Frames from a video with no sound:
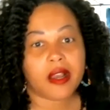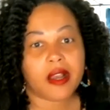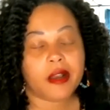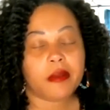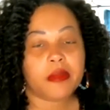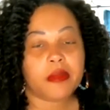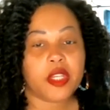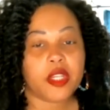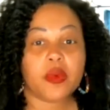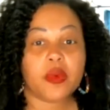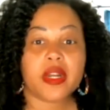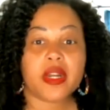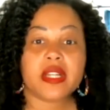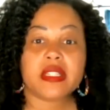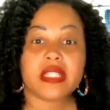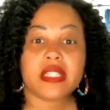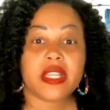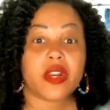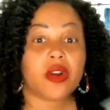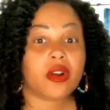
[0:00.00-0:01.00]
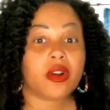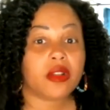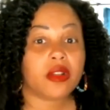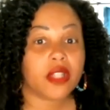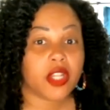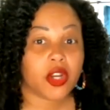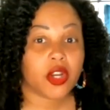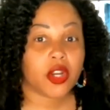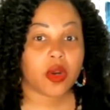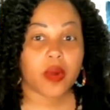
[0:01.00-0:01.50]
You want to see
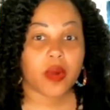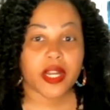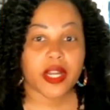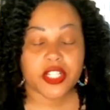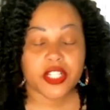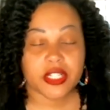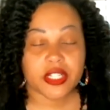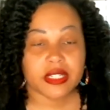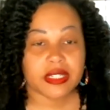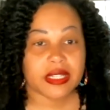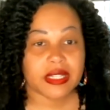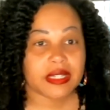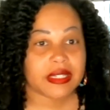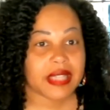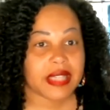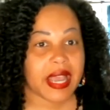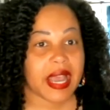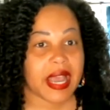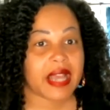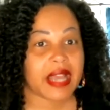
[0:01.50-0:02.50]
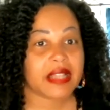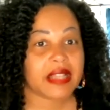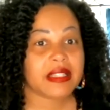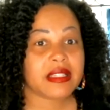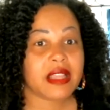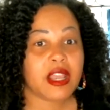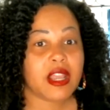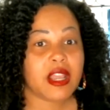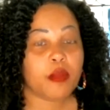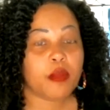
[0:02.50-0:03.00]
earlier questions and tasks,
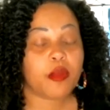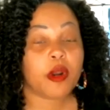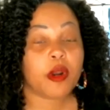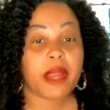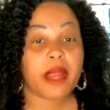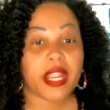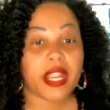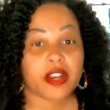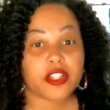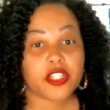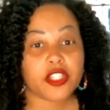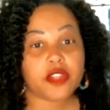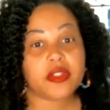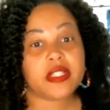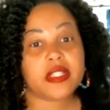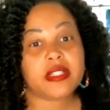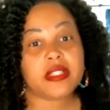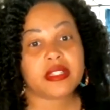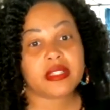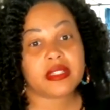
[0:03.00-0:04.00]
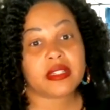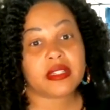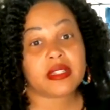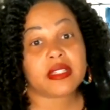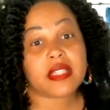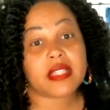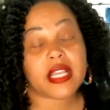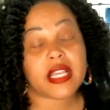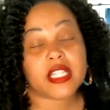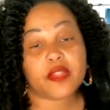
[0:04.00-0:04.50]
prepare students to
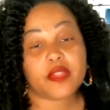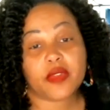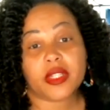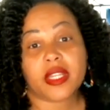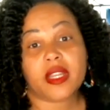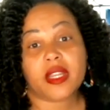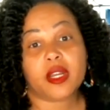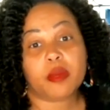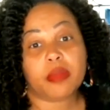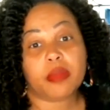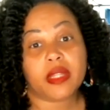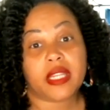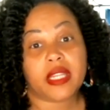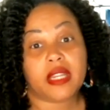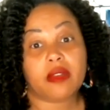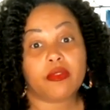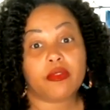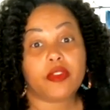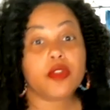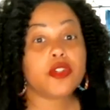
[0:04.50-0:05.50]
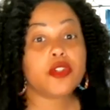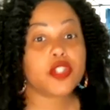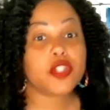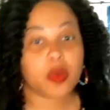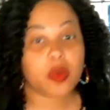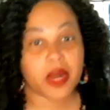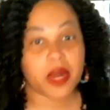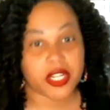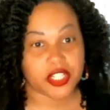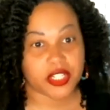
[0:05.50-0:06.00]
successfully complete future
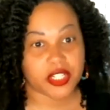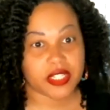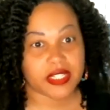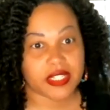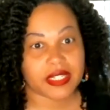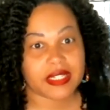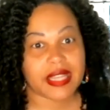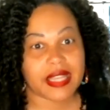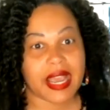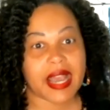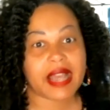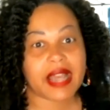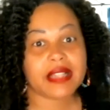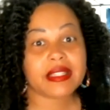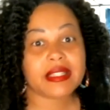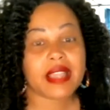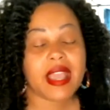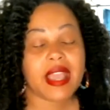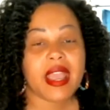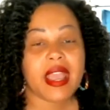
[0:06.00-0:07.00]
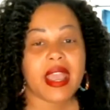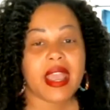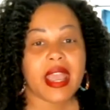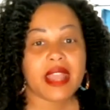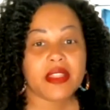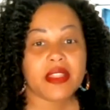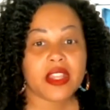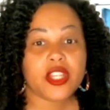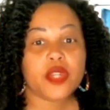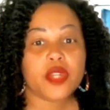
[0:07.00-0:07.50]
questions and tasks.
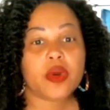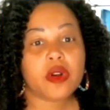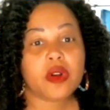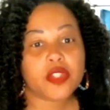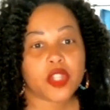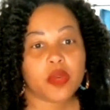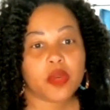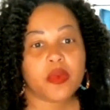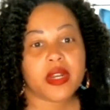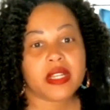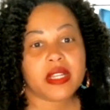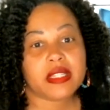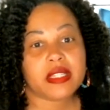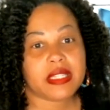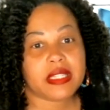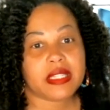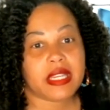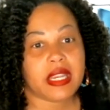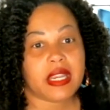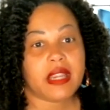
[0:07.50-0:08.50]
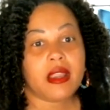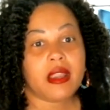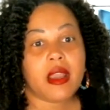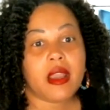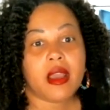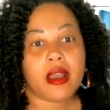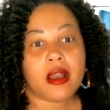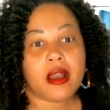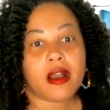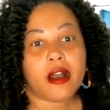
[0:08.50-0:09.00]
And then you also want to see
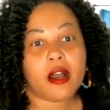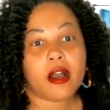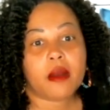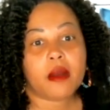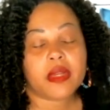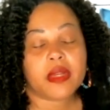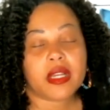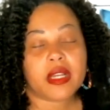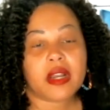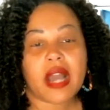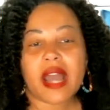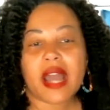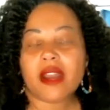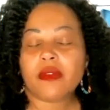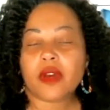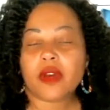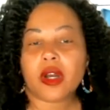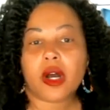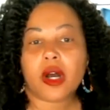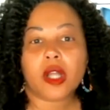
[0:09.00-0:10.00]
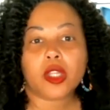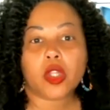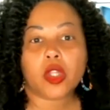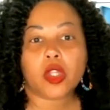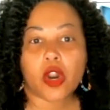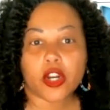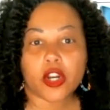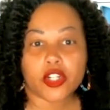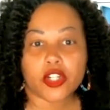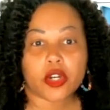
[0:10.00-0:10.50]
kind of a
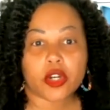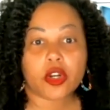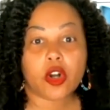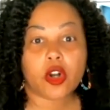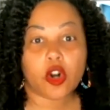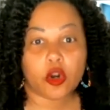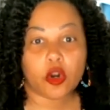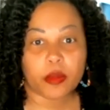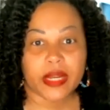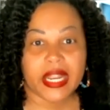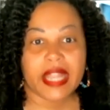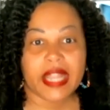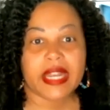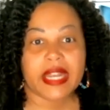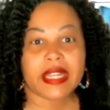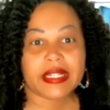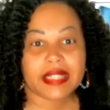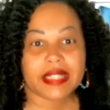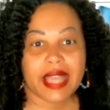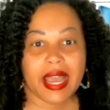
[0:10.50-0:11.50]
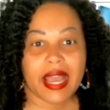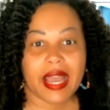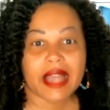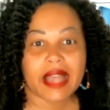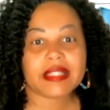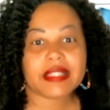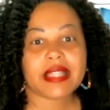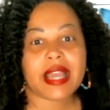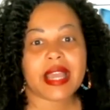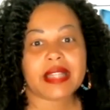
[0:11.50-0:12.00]
larger culminating
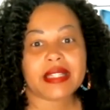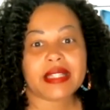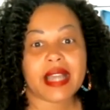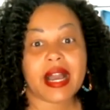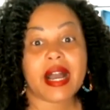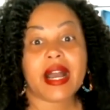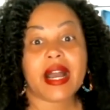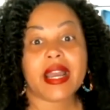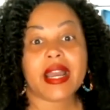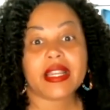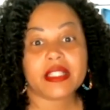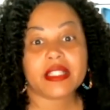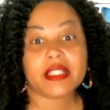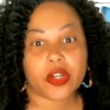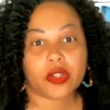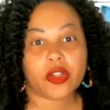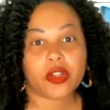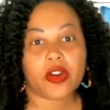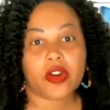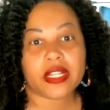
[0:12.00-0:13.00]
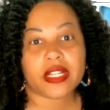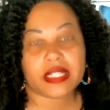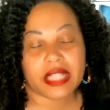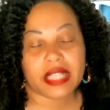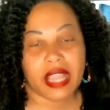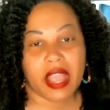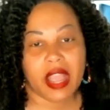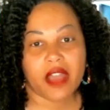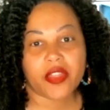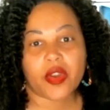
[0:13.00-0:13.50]
task that ties their learning
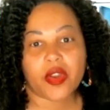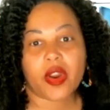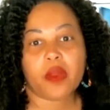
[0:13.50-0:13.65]
together.